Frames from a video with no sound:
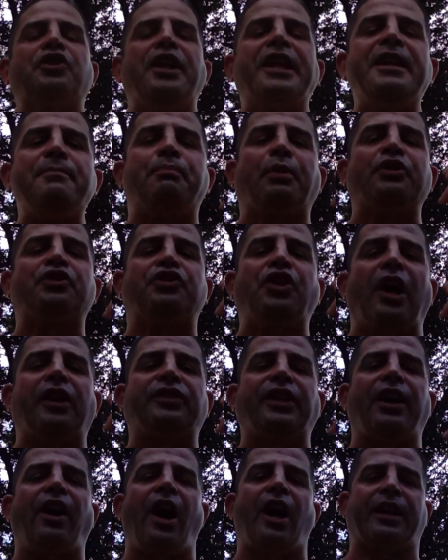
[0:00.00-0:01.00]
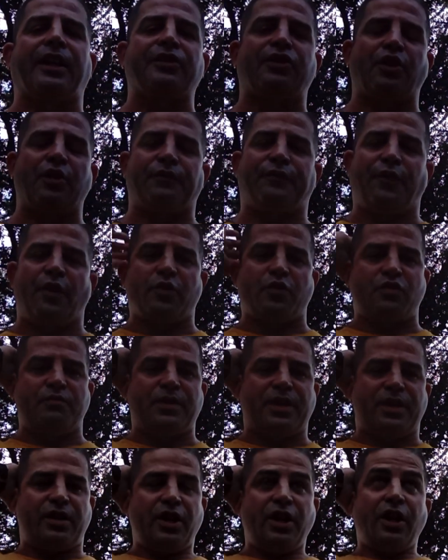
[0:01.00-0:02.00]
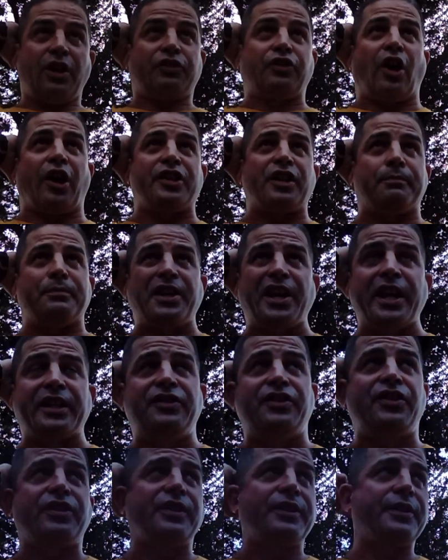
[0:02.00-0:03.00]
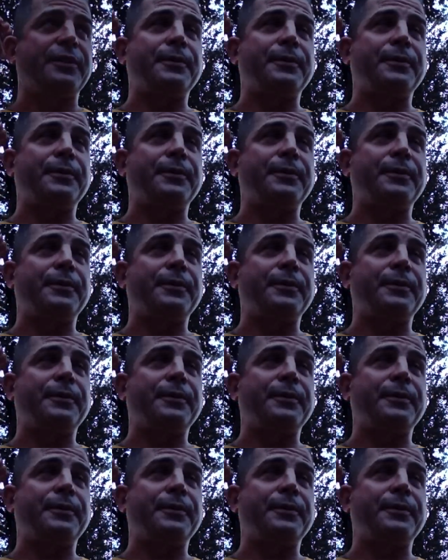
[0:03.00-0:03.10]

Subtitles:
Dante Hawkins on the phone with me, talking them yids.